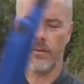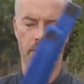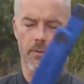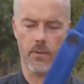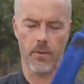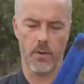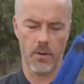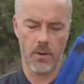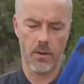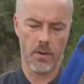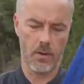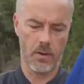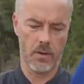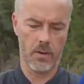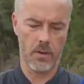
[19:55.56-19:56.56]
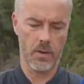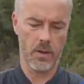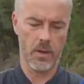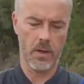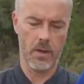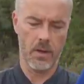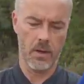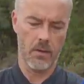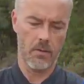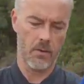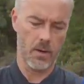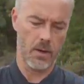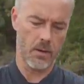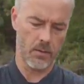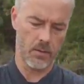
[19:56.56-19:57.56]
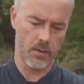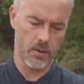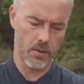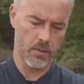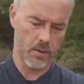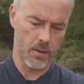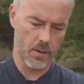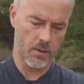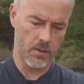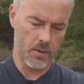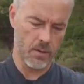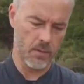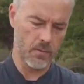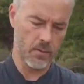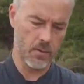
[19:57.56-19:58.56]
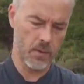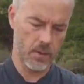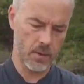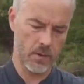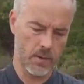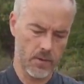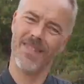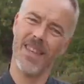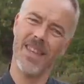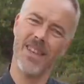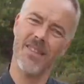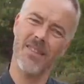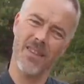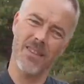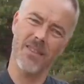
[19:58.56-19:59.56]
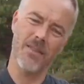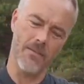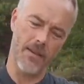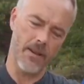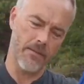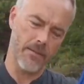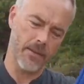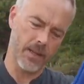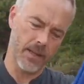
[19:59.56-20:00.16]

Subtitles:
for you guys out in the woods. You know, the survival